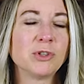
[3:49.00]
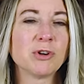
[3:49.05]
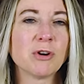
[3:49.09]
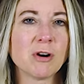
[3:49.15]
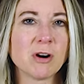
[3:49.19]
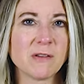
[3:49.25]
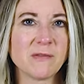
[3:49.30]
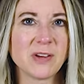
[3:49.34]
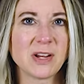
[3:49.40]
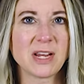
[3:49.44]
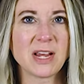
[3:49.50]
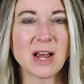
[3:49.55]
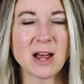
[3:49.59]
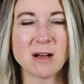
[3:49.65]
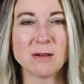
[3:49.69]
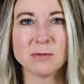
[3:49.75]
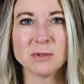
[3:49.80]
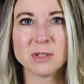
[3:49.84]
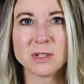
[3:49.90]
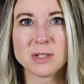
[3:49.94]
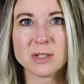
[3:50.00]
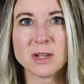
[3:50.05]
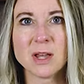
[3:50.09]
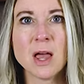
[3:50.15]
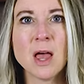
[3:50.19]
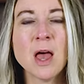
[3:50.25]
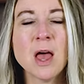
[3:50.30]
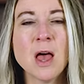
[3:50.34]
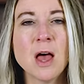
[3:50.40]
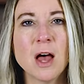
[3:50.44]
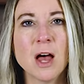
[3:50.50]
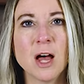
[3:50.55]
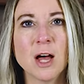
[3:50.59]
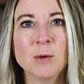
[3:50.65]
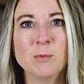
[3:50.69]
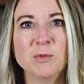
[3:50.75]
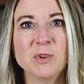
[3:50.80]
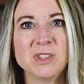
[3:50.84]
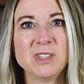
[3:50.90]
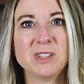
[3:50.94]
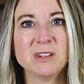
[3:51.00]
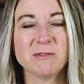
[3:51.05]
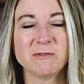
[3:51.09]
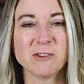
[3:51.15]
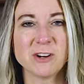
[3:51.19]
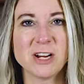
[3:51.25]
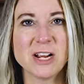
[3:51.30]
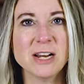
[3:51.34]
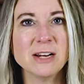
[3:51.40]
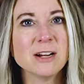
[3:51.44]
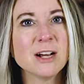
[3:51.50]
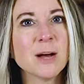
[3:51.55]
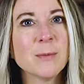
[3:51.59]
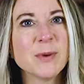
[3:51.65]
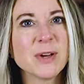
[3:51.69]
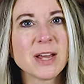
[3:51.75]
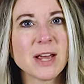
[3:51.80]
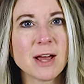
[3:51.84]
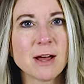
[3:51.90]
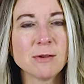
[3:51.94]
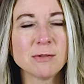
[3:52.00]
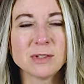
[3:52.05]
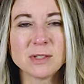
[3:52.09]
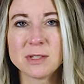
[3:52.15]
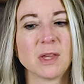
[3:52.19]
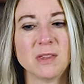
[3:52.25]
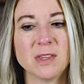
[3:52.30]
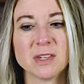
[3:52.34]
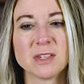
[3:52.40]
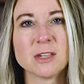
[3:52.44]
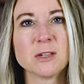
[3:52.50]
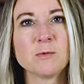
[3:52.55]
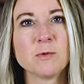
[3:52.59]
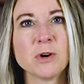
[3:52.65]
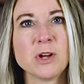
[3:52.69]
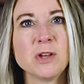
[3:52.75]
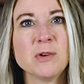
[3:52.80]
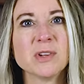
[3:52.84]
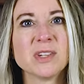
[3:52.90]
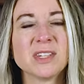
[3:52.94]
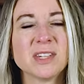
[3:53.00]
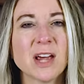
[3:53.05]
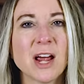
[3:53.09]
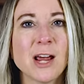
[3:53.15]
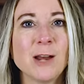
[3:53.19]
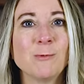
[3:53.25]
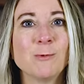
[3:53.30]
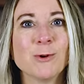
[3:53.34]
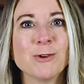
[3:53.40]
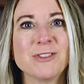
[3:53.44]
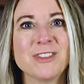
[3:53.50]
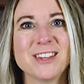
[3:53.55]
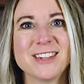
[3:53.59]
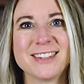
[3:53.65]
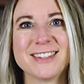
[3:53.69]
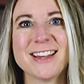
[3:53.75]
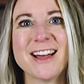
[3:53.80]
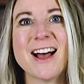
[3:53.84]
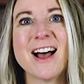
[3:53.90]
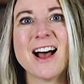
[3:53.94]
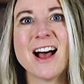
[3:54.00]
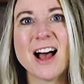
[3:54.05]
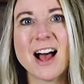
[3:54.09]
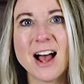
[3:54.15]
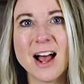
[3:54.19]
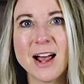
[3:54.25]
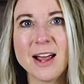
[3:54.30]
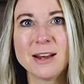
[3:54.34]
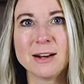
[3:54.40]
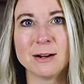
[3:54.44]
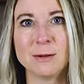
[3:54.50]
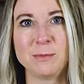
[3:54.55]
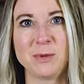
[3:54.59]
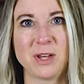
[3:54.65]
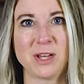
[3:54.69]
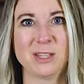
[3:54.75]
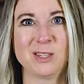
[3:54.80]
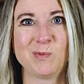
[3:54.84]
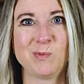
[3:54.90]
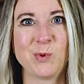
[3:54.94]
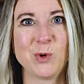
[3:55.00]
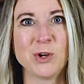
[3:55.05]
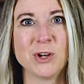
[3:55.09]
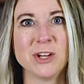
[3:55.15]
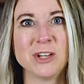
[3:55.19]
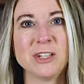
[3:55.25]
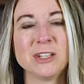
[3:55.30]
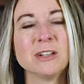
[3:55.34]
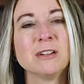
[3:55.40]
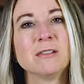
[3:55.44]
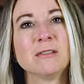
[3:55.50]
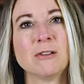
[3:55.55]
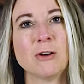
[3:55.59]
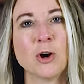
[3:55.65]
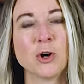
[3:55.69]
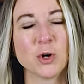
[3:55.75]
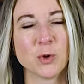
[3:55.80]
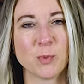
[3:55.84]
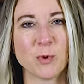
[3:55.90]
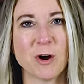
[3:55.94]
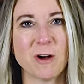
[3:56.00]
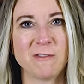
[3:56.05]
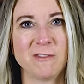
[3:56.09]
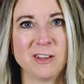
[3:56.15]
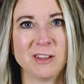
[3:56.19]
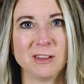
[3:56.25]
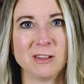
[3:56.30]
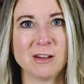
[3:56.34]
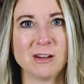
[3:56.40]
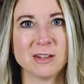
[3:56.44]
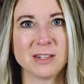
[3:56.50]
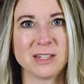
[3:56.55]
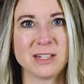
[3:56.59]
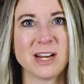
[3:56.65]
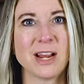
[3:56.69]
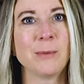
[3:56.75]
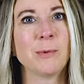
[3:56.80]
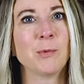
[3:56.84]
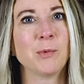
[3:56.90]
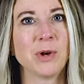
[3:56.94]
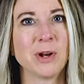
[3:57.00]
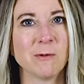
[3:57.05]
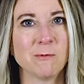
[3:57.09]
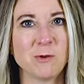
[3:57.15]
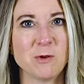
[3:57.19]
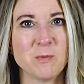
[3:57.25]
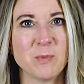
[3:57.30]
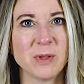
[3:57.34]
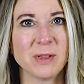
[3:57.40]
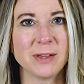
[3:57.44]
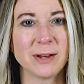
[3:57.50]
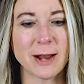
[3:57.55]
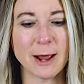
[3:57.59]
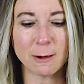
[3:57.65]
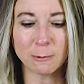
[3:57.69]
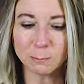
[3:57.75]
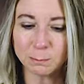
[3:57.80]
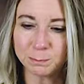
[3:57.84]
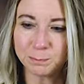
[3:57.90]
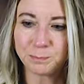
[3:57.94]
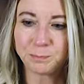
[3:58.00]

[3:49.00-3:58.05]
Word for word: chart of accounts um, with different income accounts. This is where you assign where this item gets put on your profit and loss statement whenever you bill it out.